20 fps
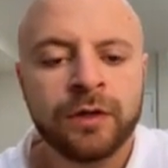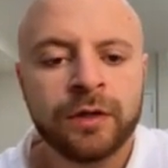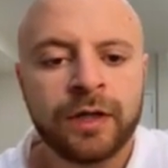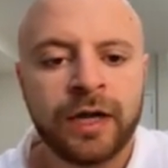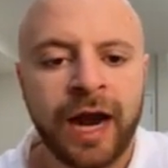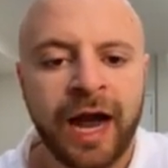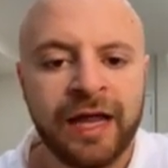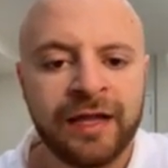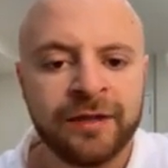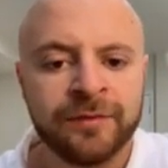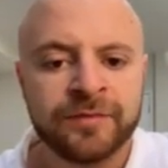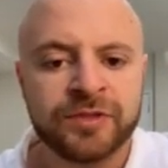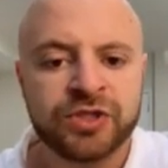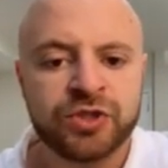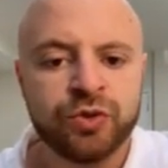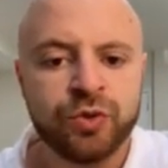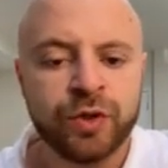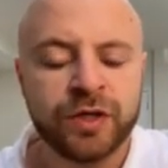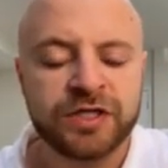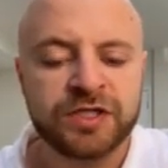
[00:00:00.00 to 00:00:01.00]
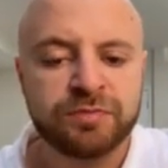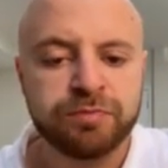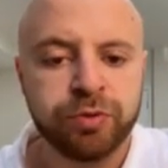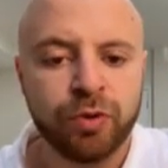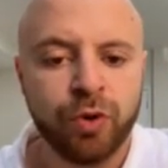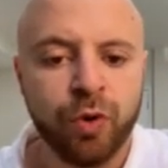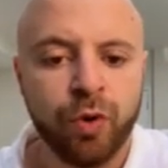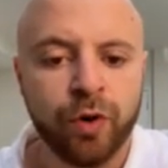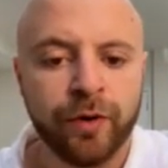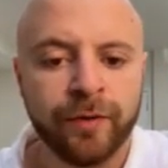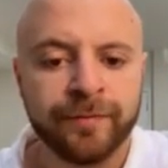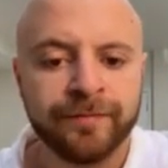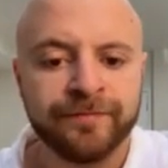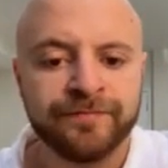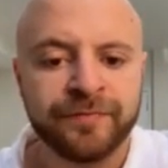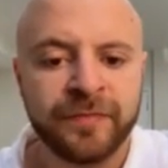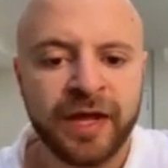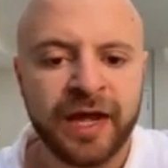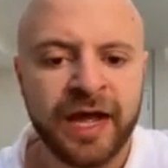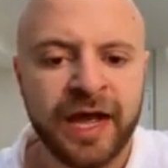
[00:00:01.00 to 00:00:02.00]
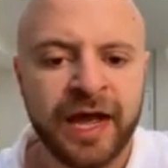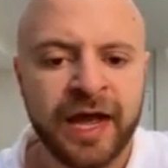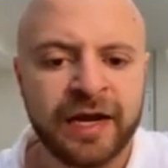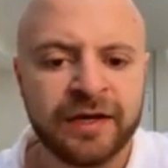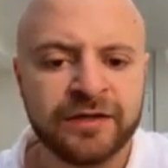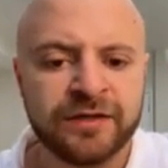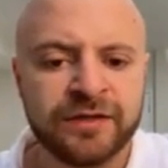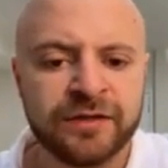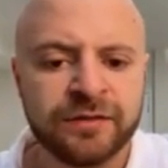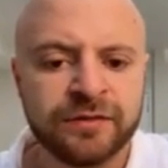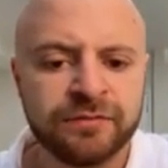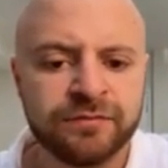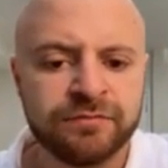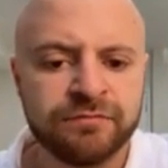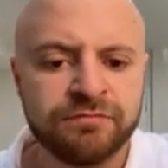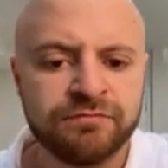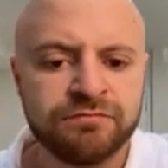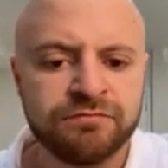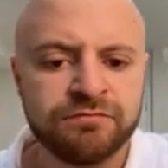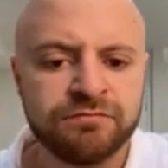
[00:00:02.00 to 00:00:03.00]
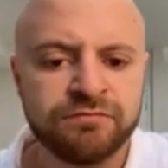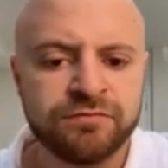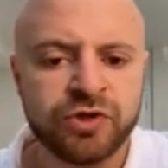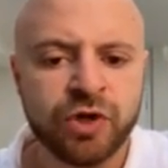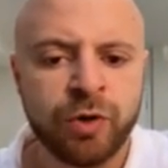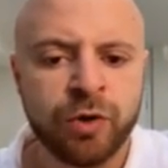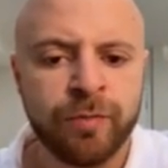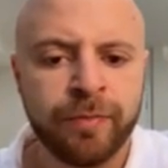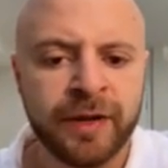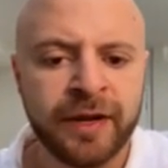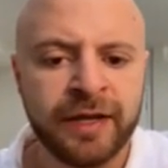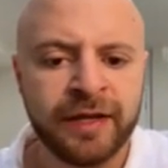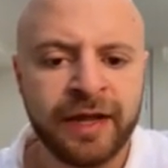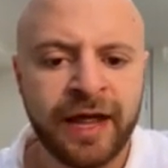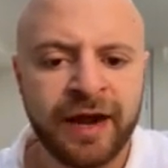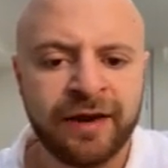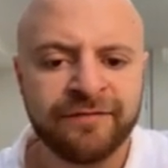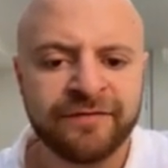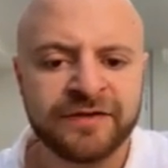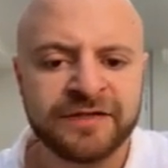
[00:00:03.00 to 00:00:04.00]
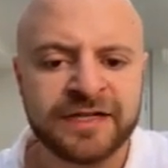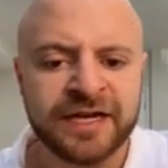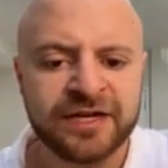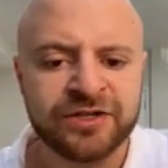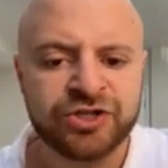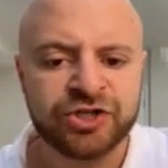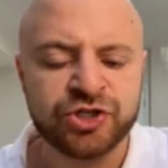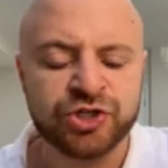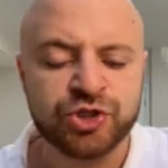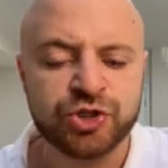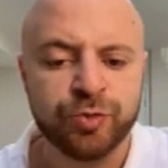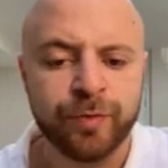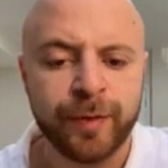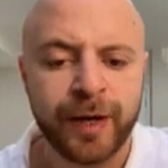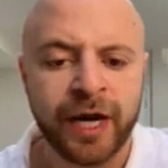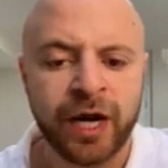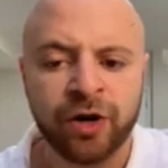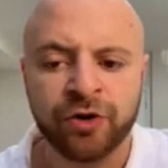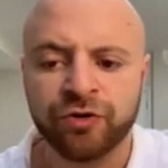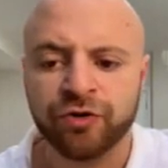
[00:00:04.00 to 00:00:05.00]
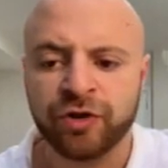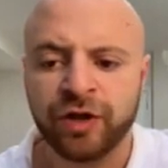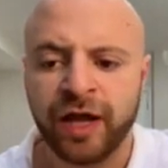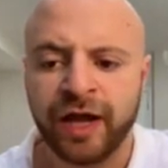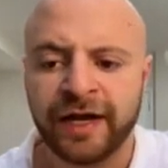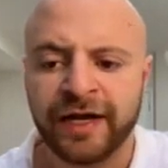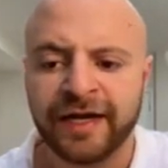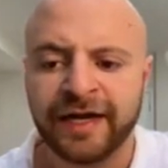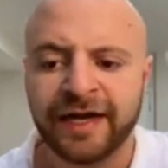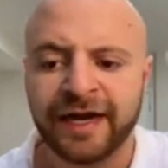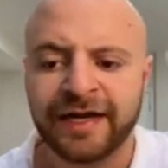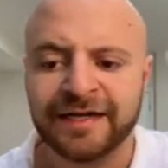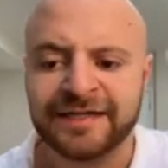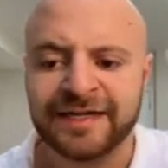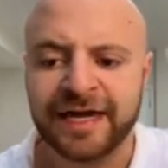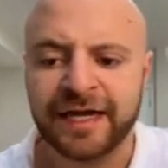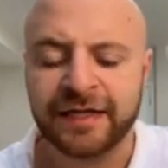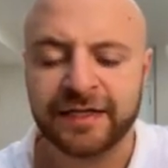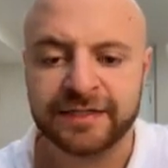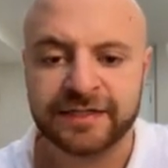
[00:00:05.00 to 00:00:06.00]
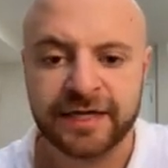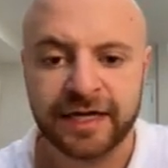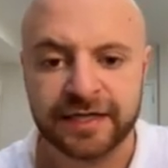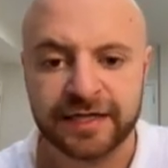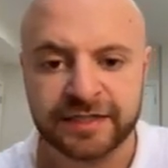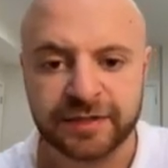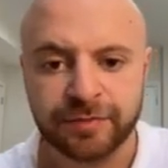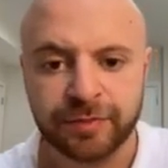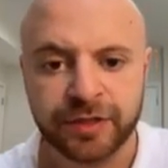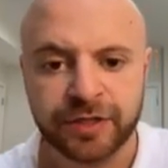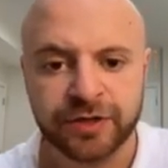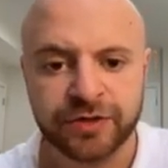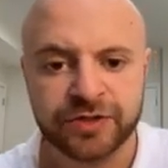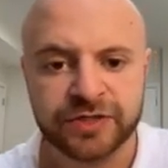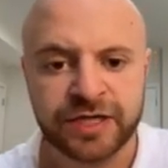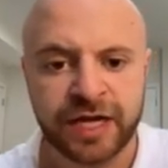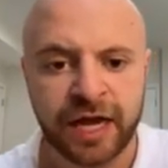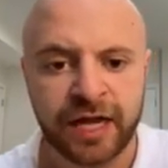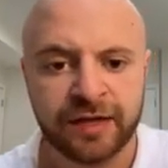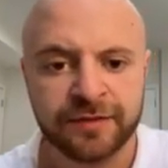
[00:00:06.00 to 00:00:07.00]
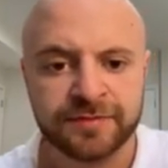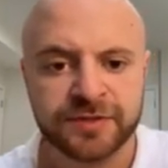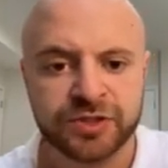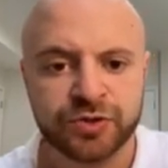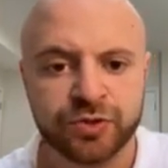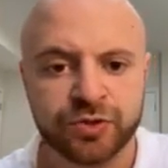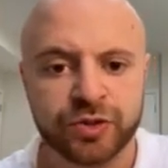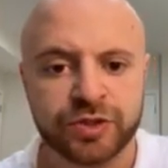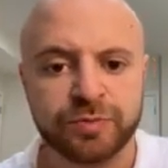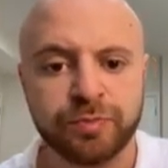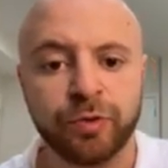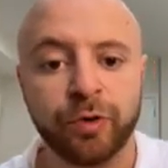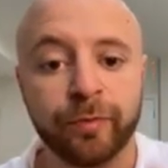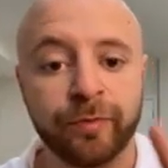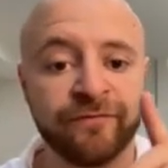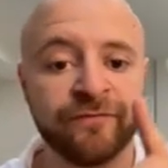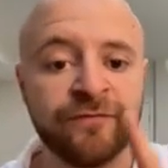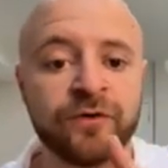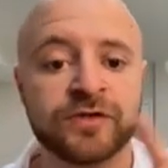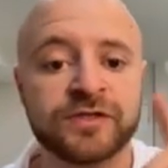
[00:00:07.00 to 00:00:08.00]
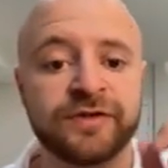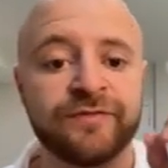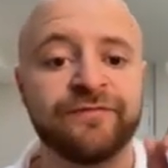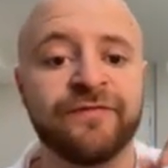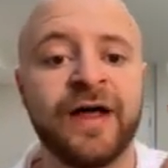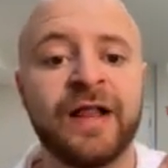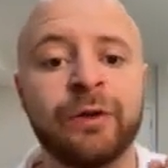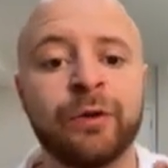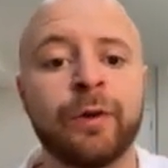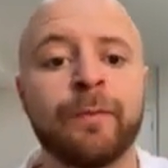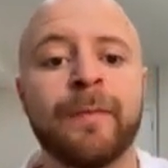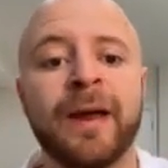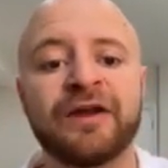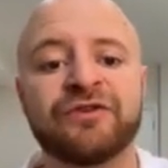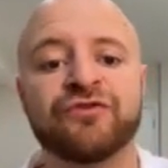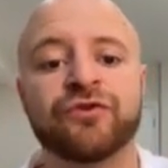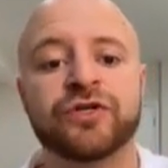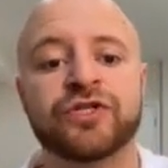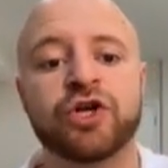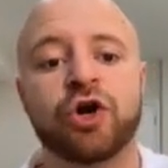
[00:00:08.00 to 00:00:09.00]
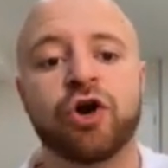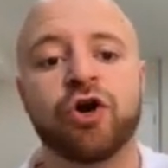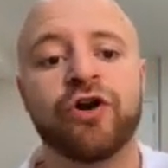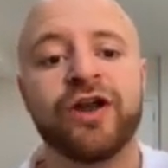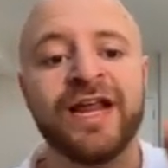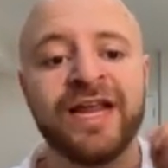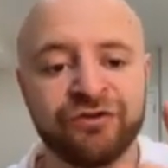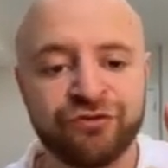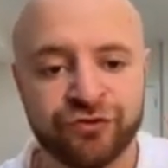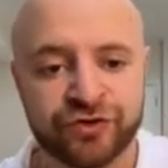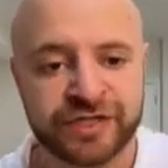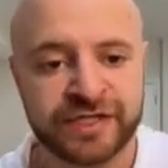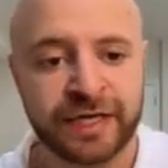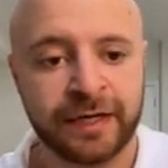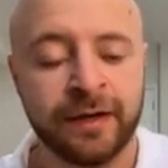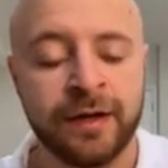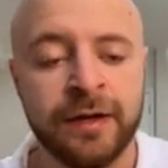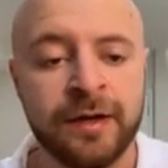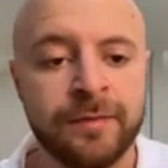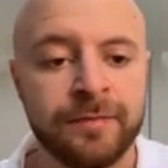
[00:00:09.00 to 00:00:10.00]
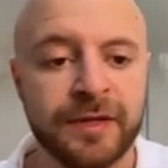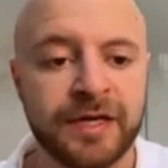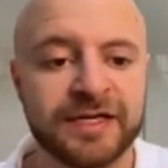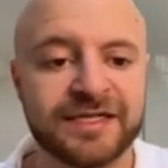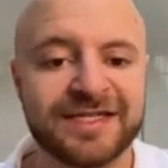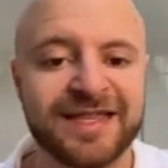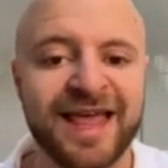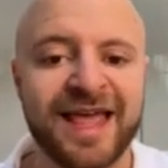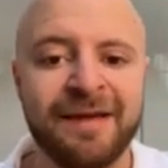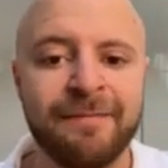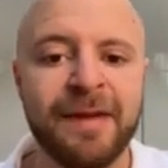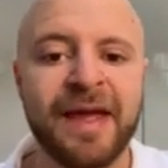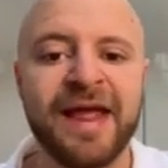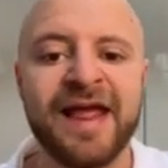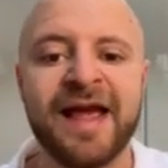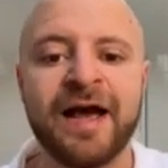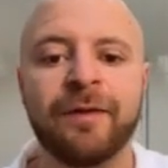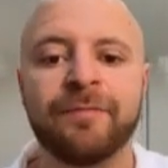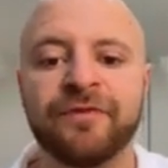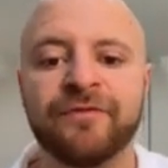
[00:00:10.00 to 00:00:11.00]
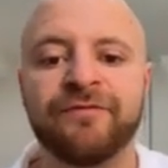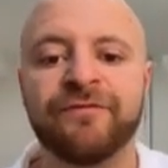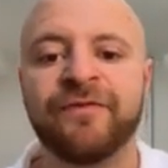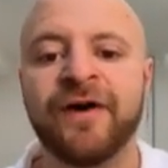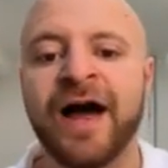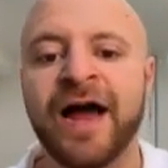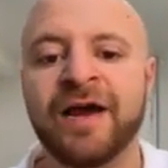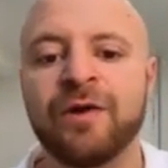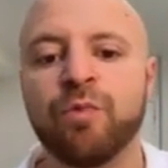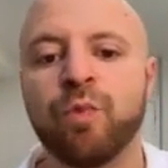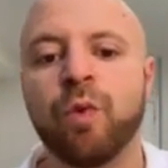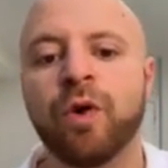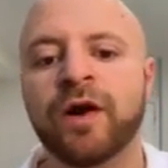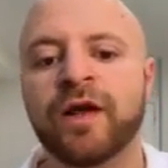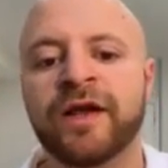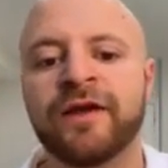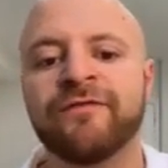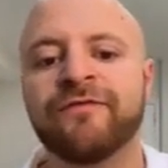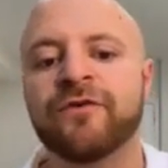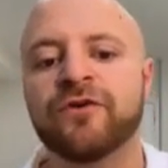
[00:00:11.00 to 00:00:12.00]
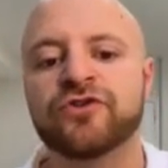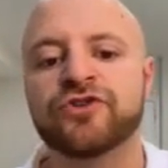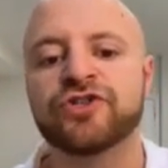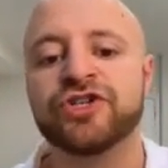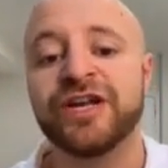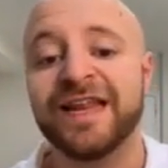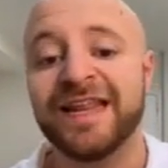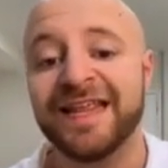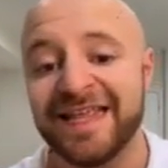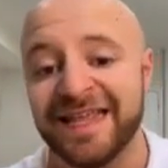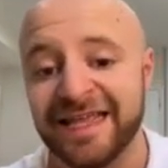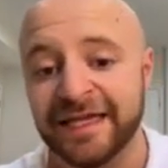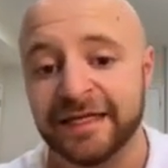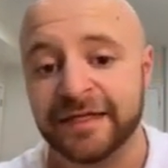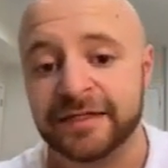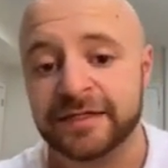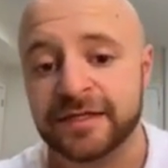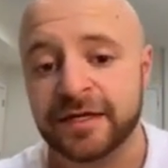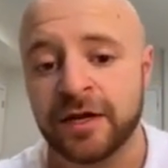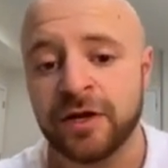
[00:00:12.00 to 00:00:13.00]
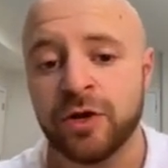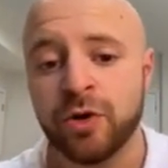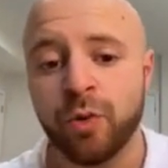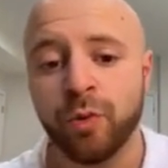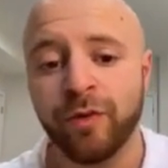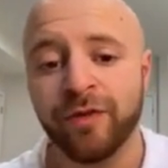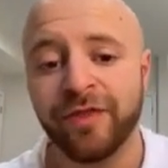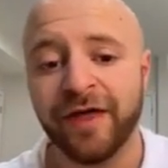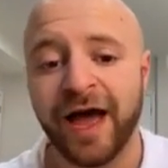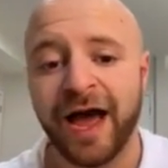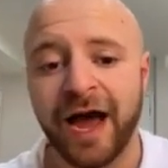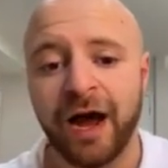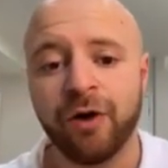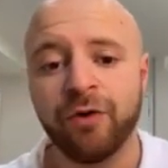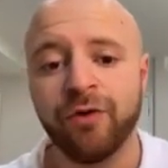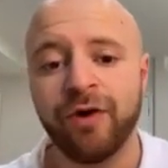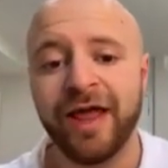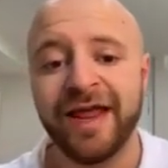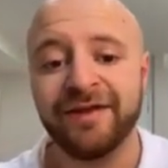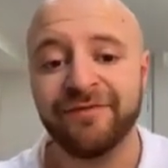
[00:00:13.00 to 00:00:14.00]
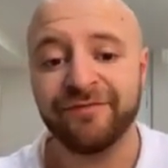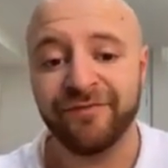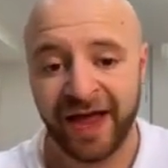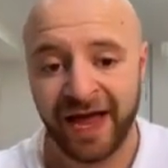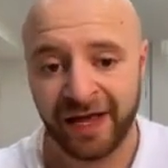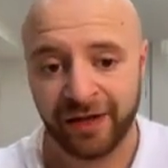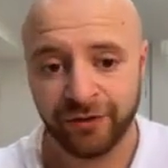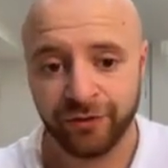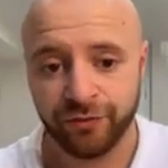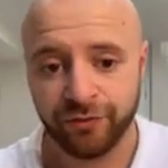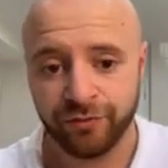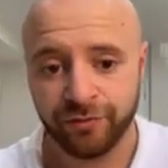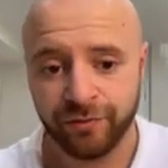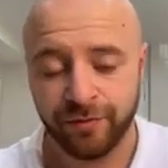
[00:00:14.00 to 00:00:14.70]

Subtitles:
columns to explore. And don't pay a lot of attention to my underlining and italicizing, but here's columns to explore. But first, the following metrics are interesting because they may help define what a conversion is without a value